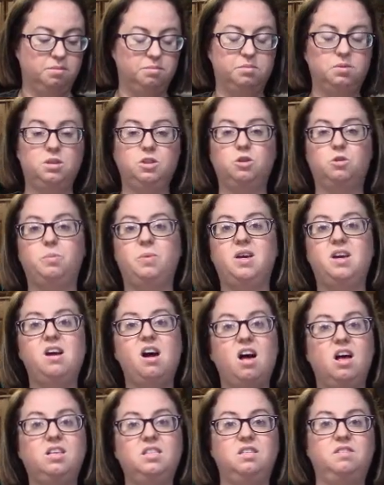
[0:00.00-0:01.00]
So
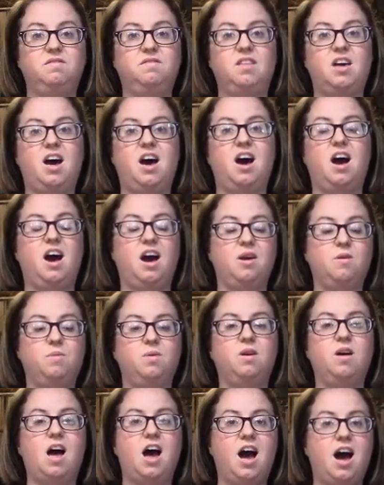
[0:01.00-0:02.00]
because of that, I
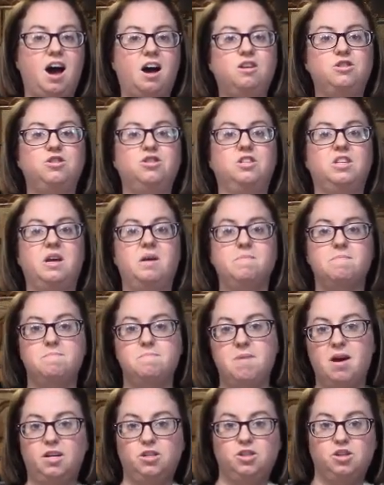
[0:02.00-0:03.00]
will actually
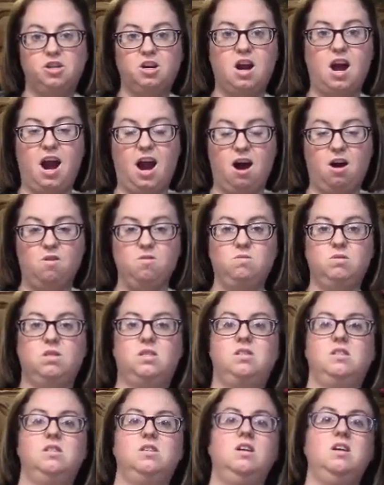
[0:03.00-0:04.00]
measure out
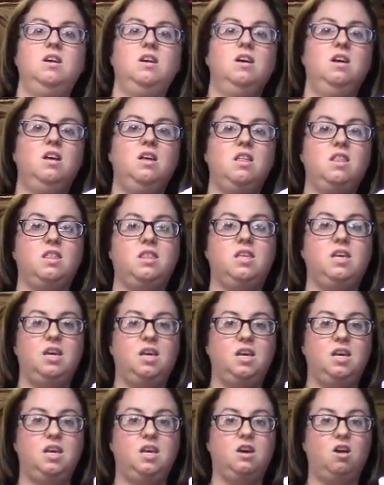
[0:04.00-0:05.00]

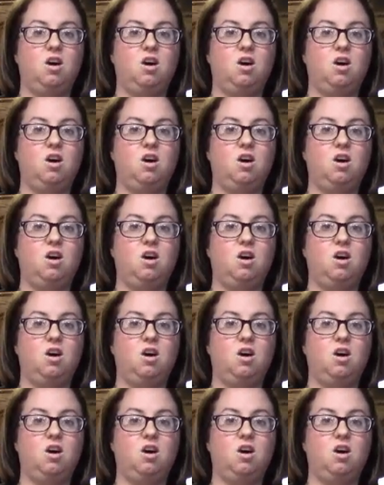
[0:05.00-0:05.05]
the